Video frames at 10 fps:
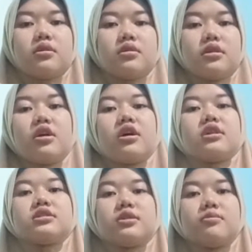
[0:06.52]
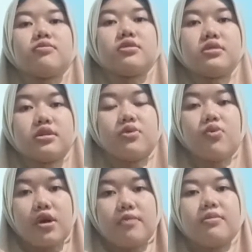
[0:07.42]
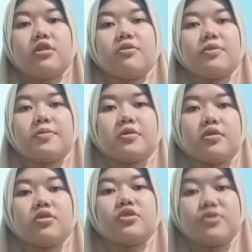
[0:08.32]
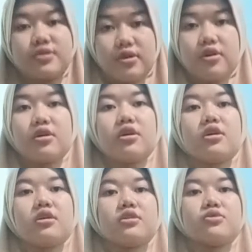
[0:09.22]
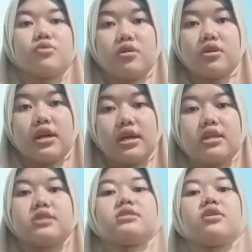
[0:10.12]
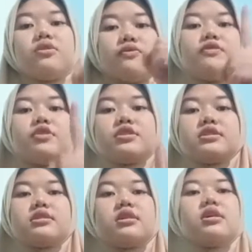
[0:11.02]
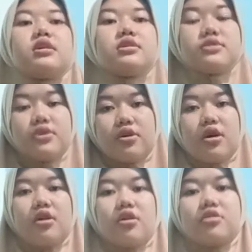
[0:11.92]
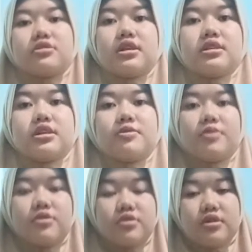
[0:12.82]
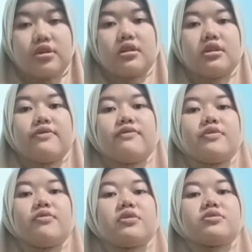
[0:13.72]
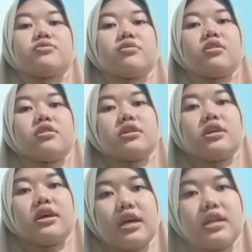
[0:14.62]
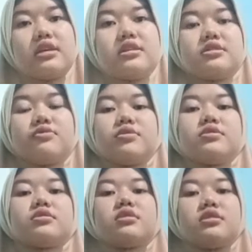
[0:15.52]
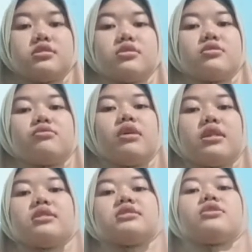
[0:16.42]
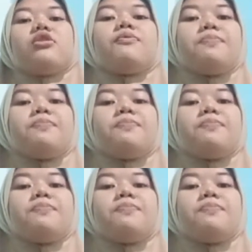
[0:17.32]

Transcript: There are some reasons why many people use song to learn English. First, songs are authentic material. If we want to learn English, we should listen to English song.